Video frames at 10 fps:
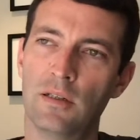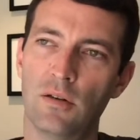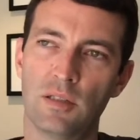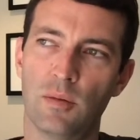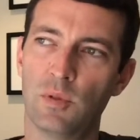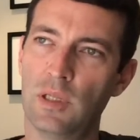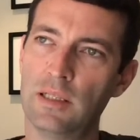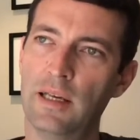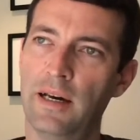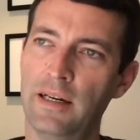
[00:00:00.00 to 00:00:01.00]
or something
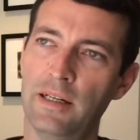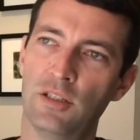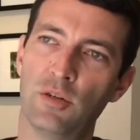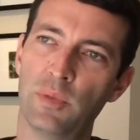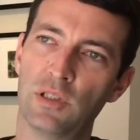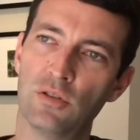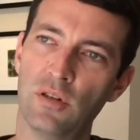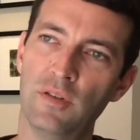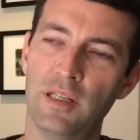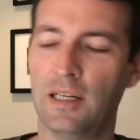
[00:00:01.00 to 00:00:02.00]
like that. And I took a picture
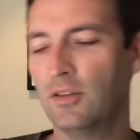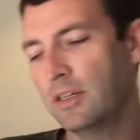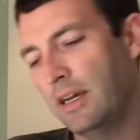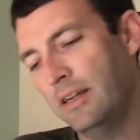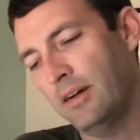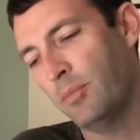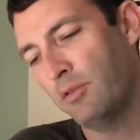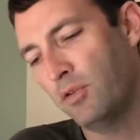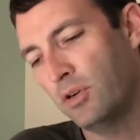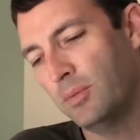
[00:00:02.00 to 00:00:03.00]
of it and I look at it on my
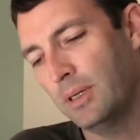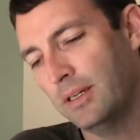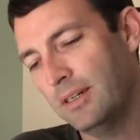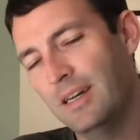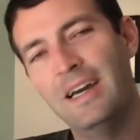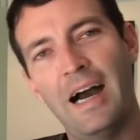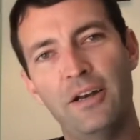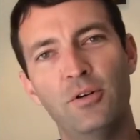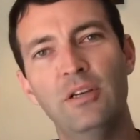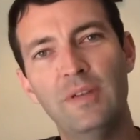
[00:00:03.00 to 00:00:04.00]
phone. I'm like, yeah, I
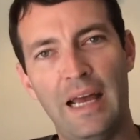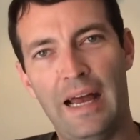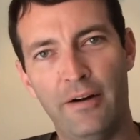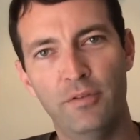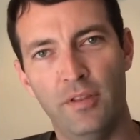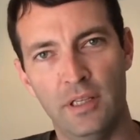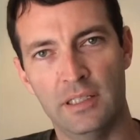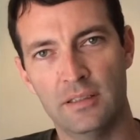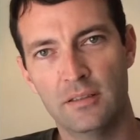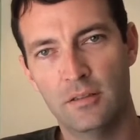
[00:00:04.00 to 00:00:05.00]
don't even have the
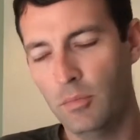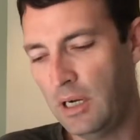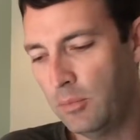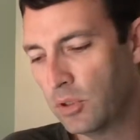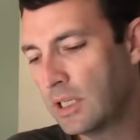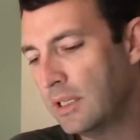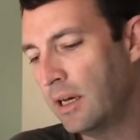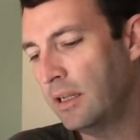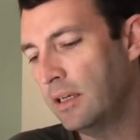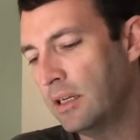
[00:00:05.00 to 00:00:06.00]
thing, but I'm looking
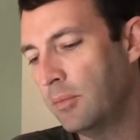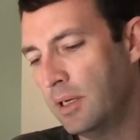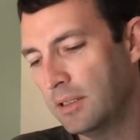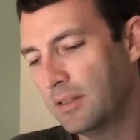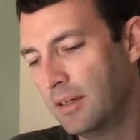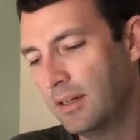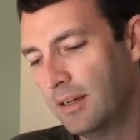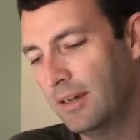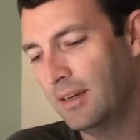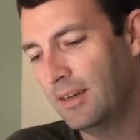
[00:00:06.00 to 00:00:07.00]
at it and I'm like,
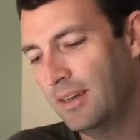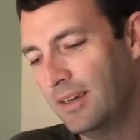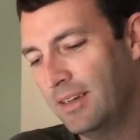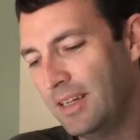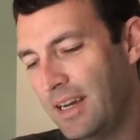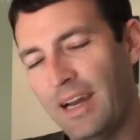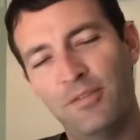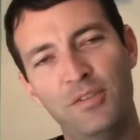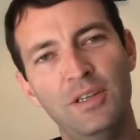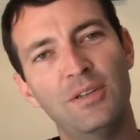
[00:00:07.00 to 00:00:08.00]
yeah, I
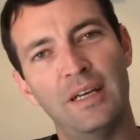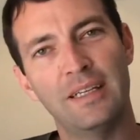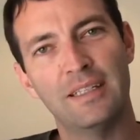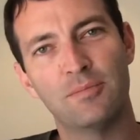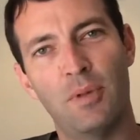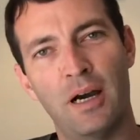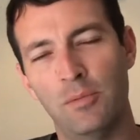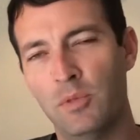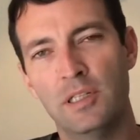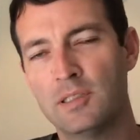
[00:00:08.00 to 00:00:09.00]
feel like it's mine,
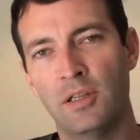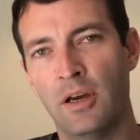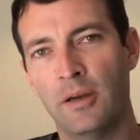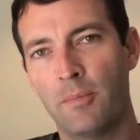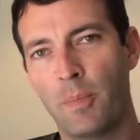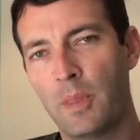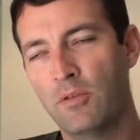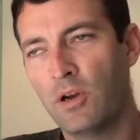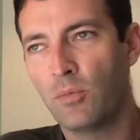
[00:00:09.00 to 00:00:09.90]
but it's not. if I